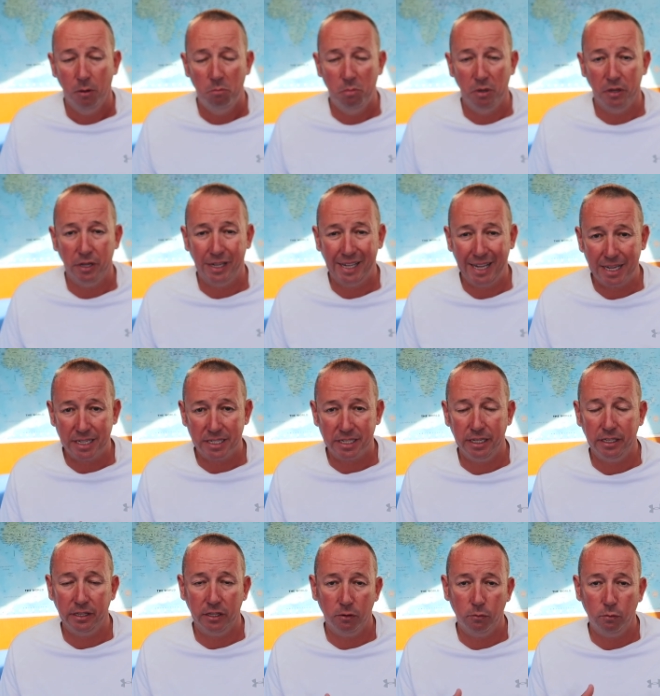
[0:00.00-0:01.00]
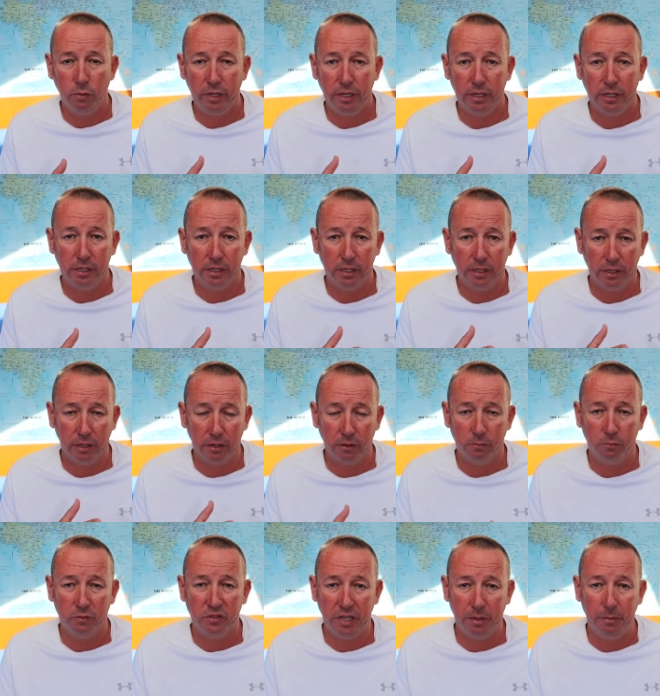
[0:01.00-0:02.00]
But the gasket
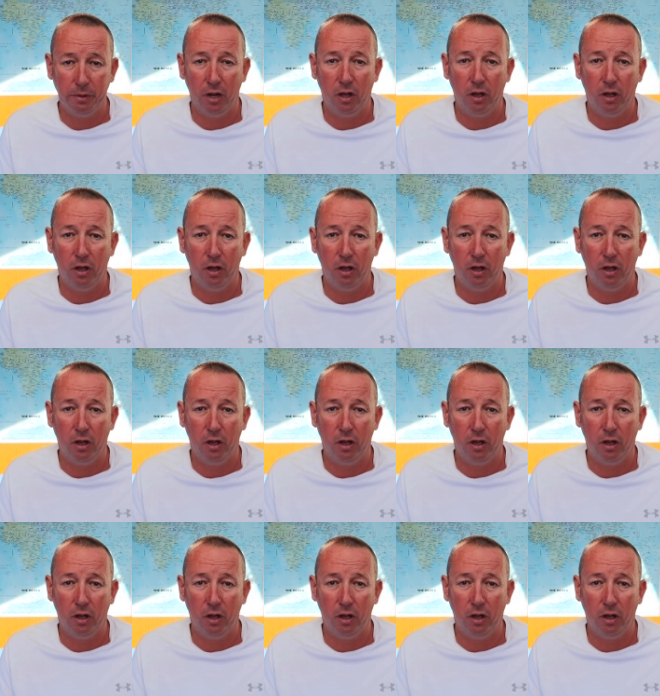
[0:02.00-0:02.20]
that Tim and